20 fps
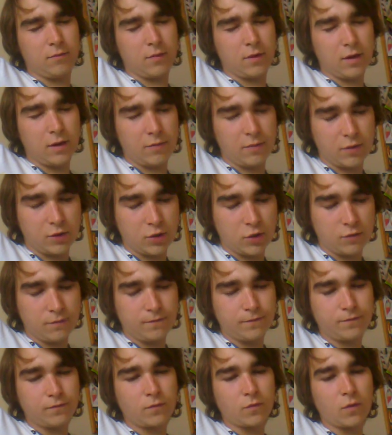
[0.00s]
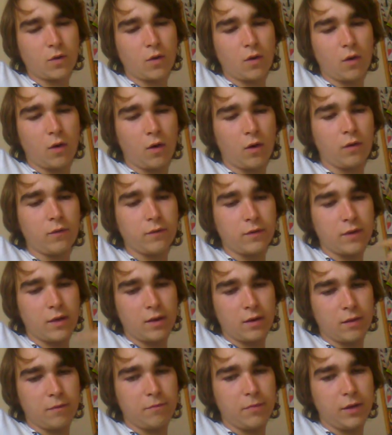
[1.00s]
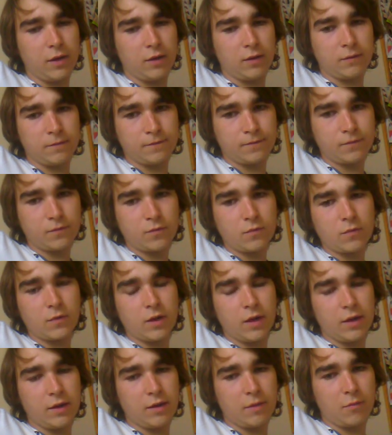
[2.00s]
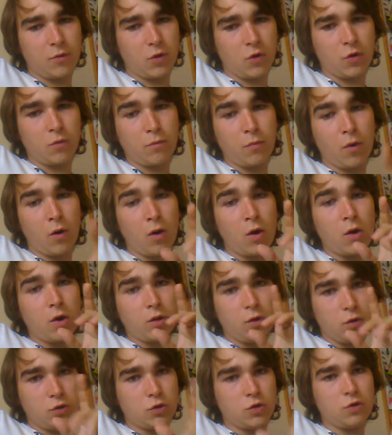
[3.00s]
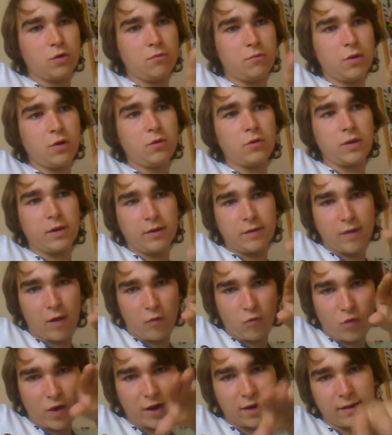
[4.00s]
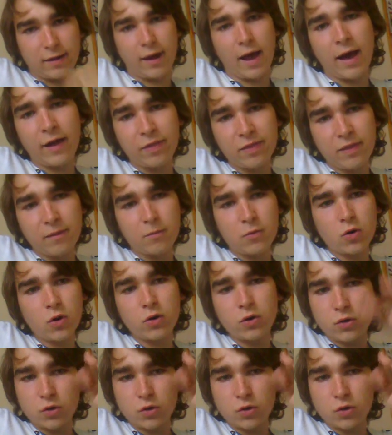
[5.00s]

image of the being in the mirror, but you shouldn't be looking directly at the mirror.